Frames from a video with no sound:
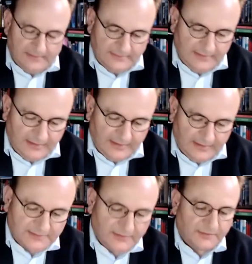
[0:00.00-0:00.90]
yeah, so,
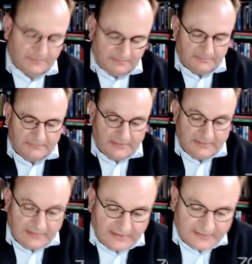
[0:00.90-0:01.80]
so,
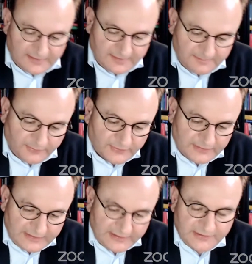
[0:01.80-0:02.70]
that's an
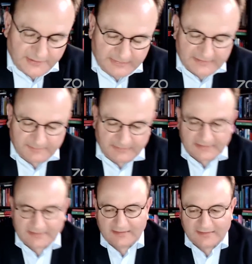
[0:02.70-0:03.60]
important issue, but
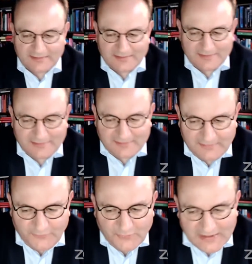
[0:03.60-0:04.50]
but uh,
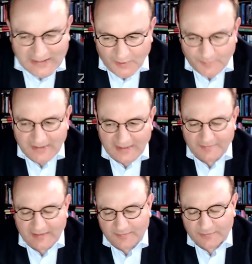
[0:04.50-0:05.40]
if you allow me, I,
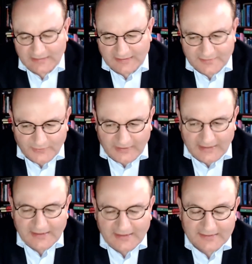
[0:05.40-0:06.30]
I, would like to
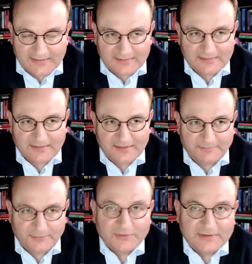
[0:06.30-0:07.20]
highlight an, an
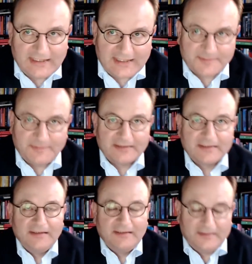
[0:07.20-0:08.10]
important aspect
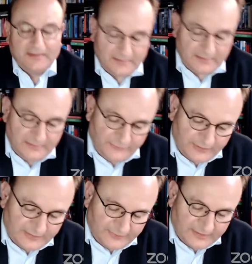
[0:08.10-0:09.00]
uh, for
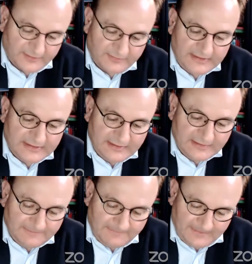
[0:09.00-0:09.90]
the for the Green Deal.